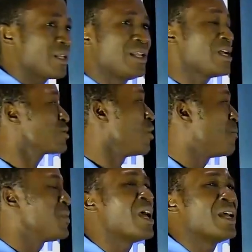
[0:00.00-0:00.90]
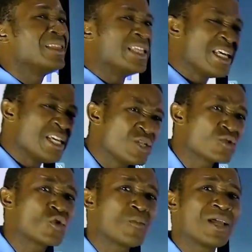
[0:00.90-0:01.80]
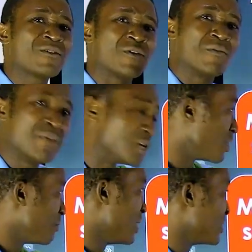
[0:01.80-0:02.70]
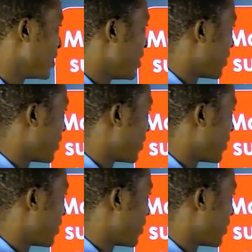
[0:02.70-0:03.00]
Let's compare the instrument for measurement.